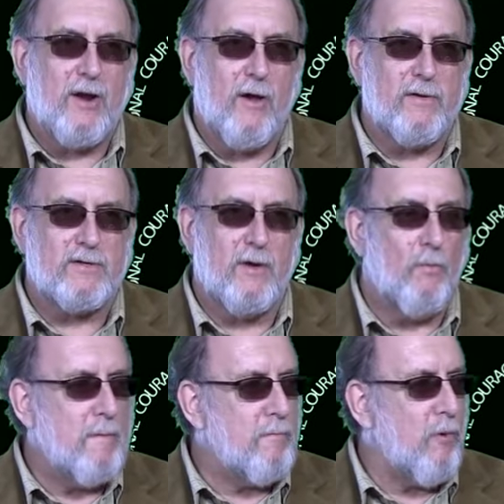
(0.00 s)
on us on
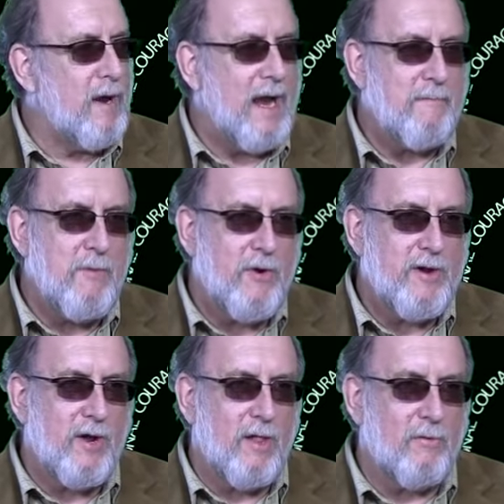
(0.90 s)
$1.8
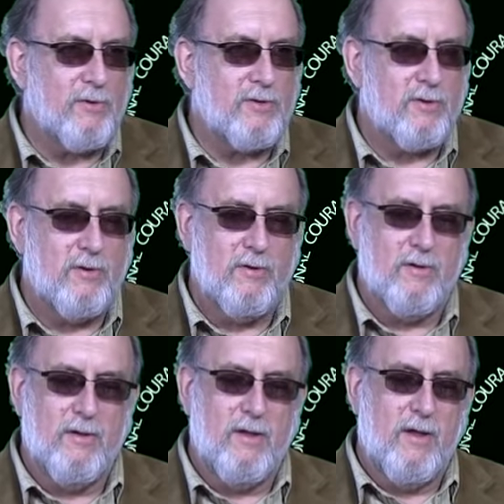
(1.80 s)
million.
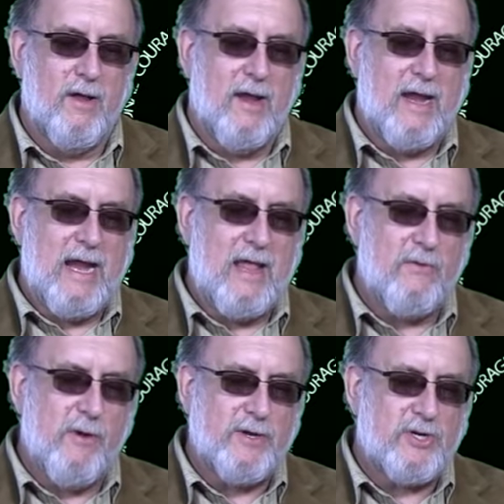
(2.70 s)
Alien
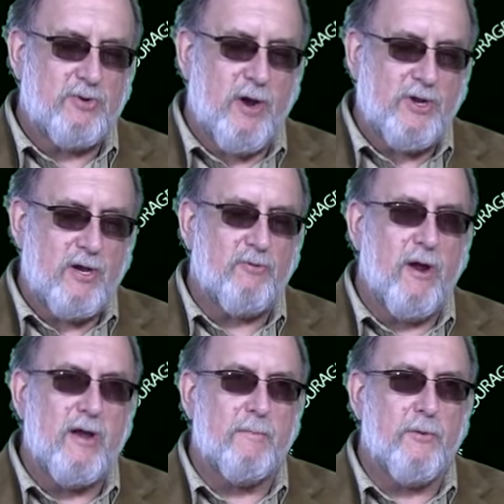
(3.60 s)
registration
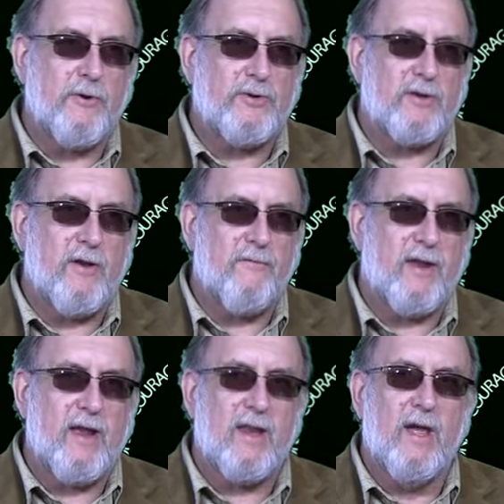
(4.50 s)
created a birth
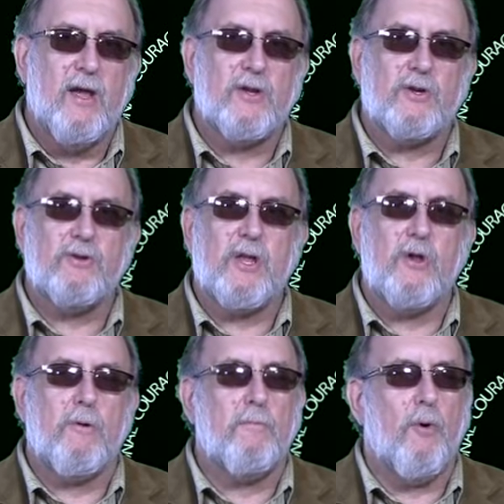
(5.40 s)
certificate, shows that
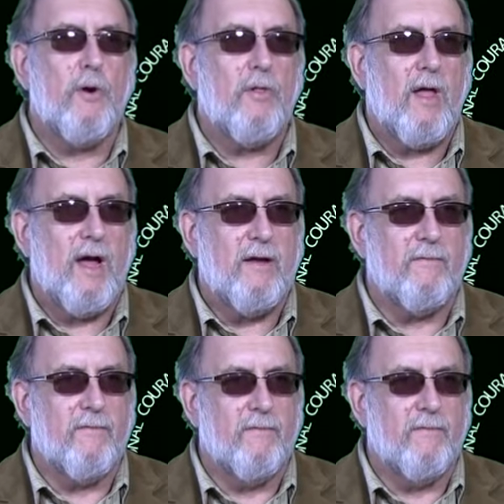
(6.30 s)
you're born alive.